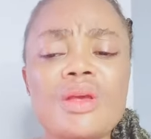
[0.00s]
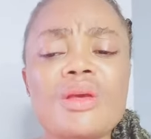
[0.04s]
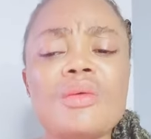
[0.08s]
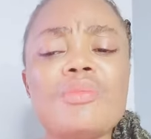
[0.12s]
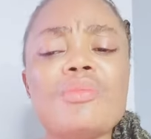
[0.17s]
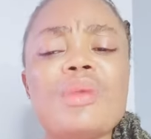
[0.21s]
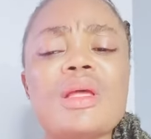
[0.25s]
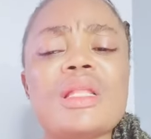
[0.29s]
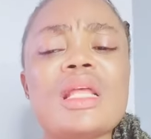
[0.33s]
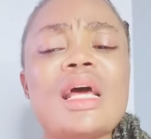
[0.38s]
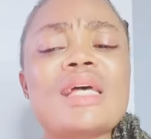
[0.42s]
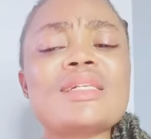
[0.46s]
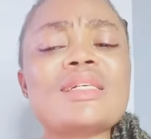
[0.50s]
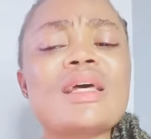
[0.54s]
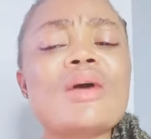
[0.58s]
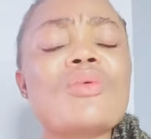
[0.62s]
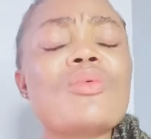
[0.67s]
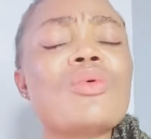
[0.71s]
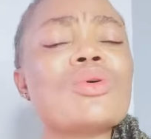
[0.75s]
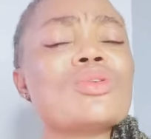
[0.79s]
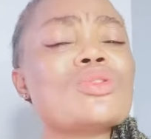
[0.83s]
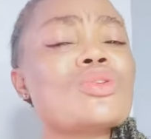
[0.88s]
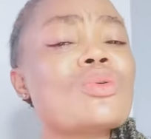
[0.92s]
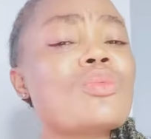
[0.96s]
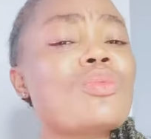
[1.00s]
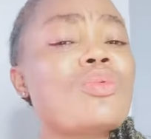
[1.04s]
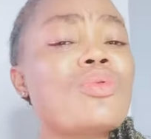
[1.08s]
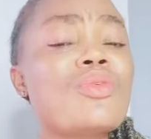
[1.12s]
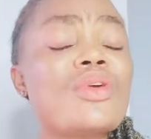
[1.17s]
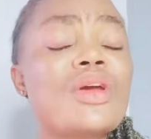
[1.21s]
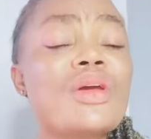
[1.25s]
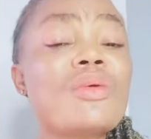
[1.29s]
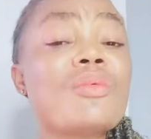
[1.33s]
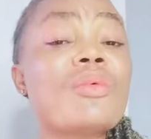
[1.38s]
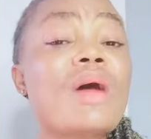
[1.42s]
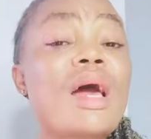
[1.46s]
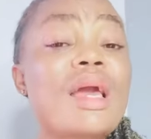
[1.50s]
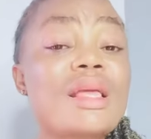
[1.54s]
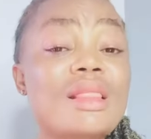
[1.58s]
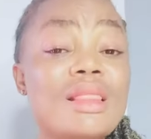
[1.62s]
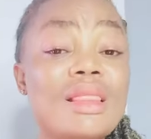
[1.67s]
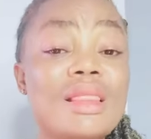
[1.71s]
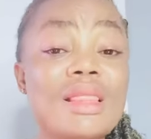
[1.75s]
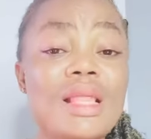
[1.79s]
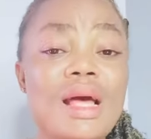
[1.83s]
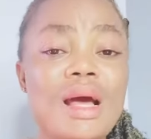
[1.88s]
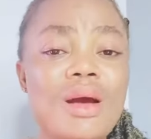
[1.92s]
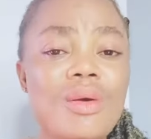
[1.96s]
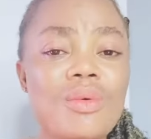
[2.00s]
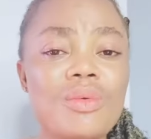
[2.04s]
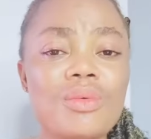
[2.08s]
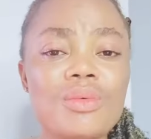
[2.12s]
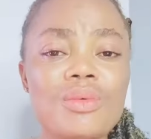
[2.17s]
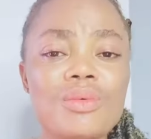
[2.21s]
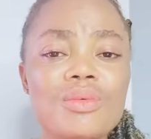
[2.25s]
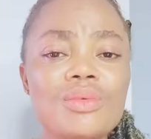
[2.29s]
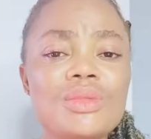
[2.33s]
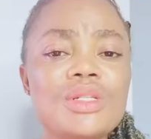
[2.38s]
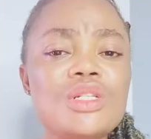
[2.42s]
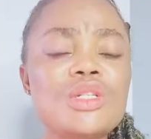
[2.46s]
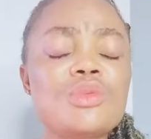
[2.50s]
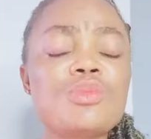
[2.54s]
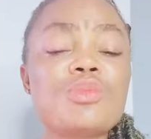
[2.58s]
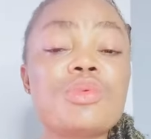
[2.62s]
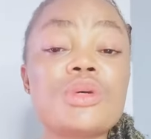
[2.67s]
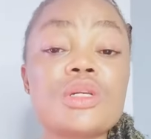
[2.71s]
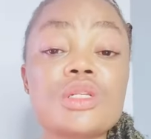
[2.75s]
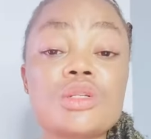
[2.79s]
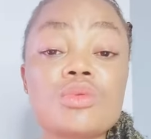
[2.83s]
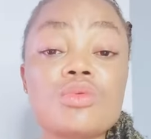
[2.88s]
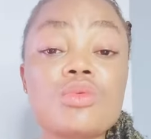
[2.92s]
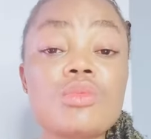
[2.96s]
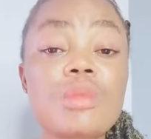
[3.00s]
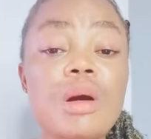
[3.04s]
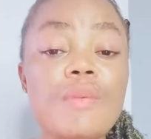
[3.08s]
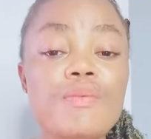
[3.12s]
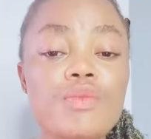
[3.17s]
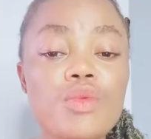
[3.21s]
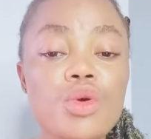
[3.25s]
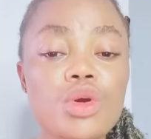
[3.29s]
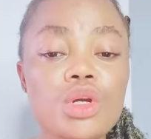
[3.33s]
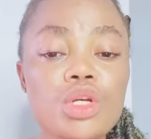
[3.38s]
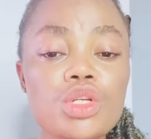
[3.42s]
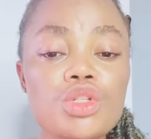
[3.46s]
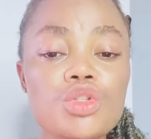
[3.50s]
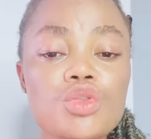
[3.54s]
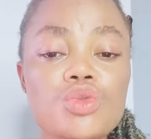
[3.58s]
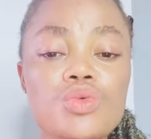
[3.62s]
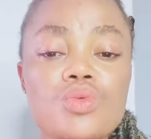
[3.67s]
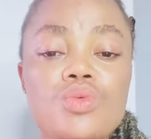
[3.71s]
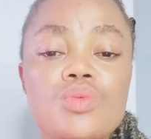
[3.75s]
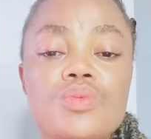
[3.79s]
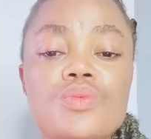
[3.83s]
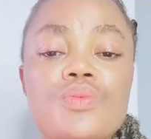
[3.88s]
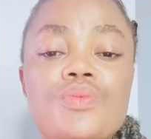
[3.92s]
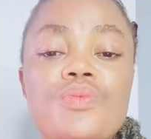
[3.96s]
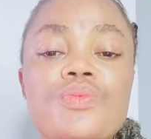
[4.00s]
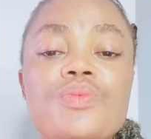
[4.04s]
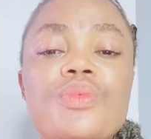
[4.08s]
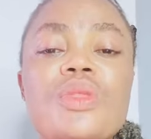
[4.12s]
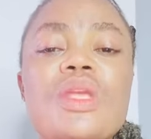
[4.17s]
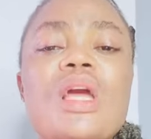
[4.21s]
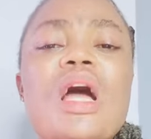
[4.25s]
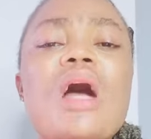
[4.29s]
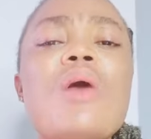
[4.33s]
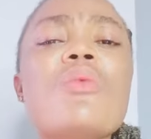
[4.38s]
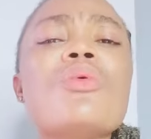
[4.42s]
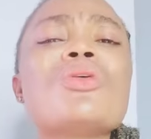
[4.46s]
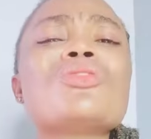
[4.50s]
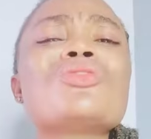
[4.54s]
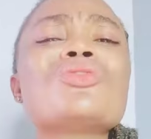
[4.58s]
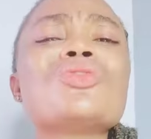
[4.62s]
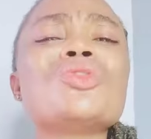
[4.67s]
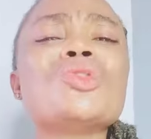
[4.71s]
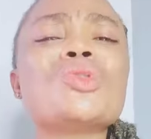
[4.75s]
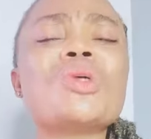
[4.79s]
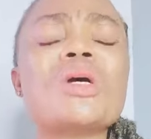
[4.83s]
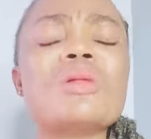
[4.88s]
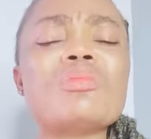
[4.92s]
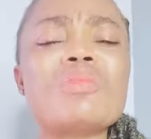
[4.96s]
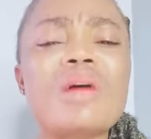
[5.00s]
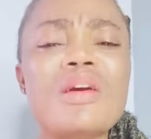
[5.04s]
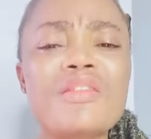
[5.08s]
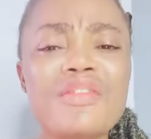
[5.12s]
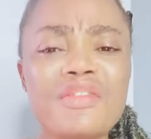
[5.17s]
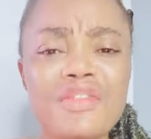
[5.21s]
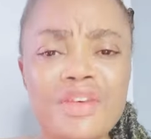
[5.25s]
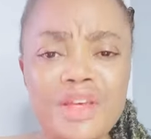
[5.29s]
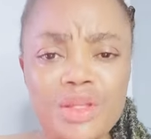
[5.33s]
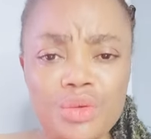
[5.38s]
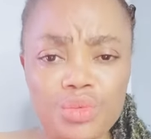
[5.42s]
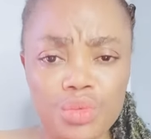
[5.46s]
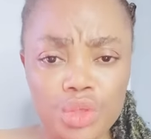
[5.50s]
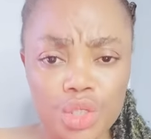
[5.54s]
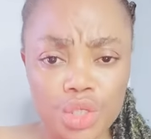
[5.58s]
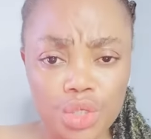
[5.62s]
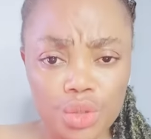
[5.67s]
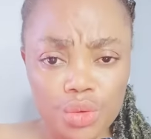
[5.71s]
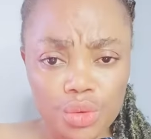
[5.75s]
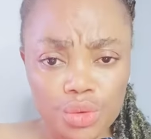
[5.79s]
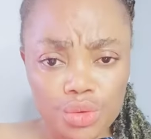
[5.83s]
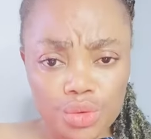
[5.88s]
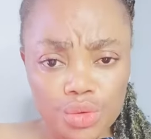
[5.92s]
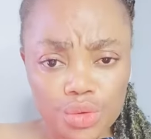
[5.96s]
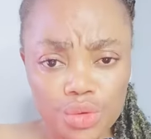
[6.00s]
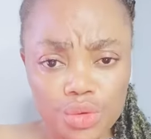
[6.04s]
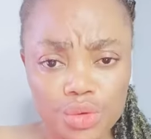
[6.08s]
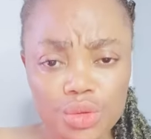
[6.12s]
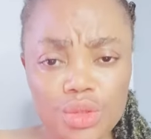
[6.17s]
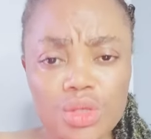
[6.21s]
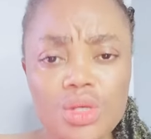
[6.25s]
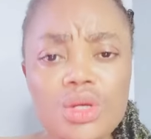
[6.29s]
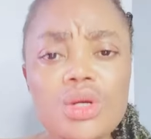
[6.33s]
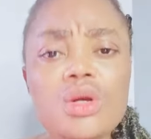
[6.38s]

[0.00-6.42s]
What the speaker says: But as I want to pray right now, this person whom I'm talking to, I want to join my faith with yours.